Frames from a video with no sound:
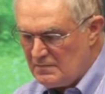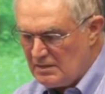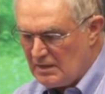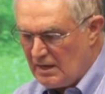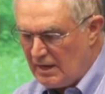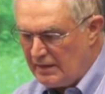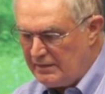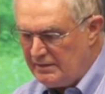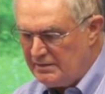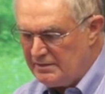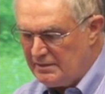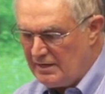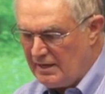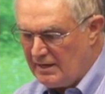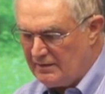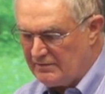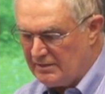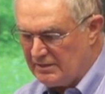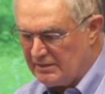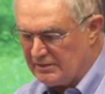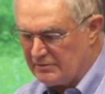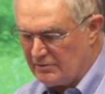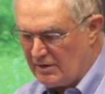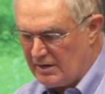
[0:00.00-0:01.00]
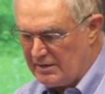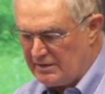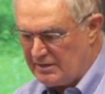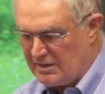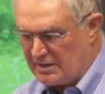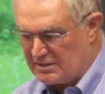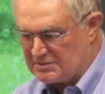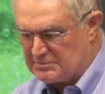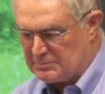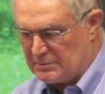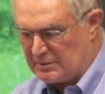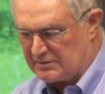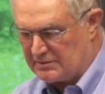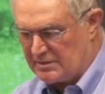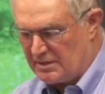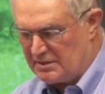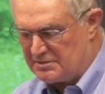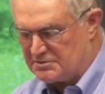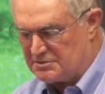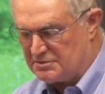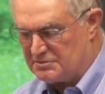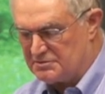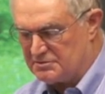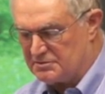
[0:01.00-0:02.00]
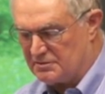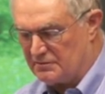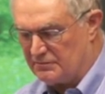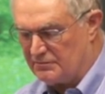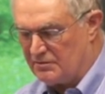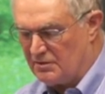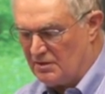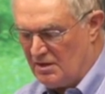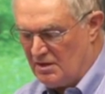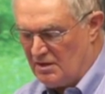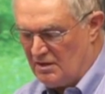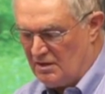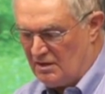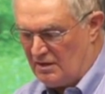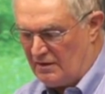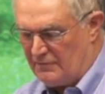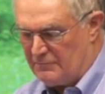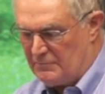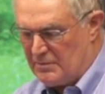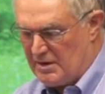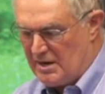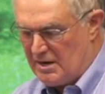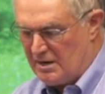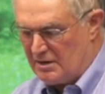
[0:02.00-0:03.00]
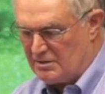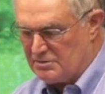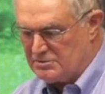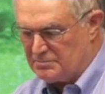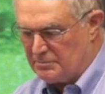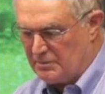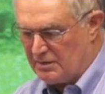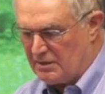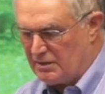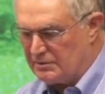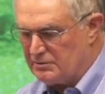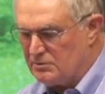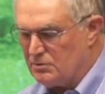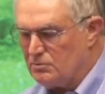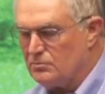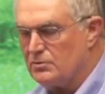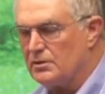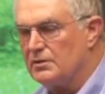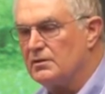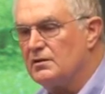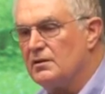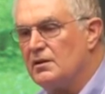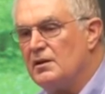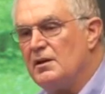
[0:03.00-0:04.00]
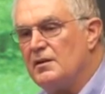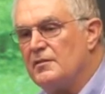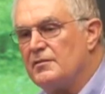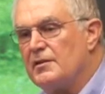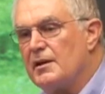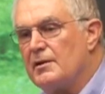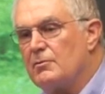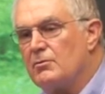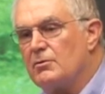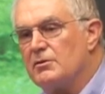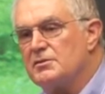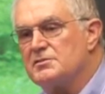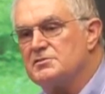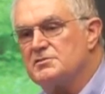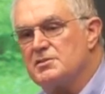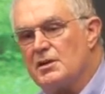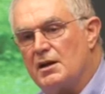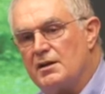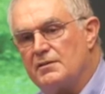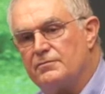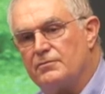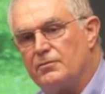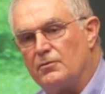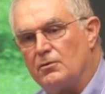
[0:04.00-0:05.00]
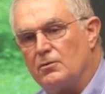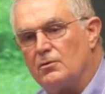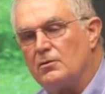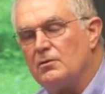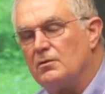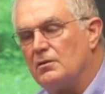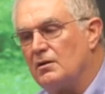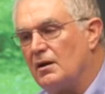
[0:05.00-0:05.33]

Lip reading: I didn't have any great expectations of bears, but I knew that they were insightful.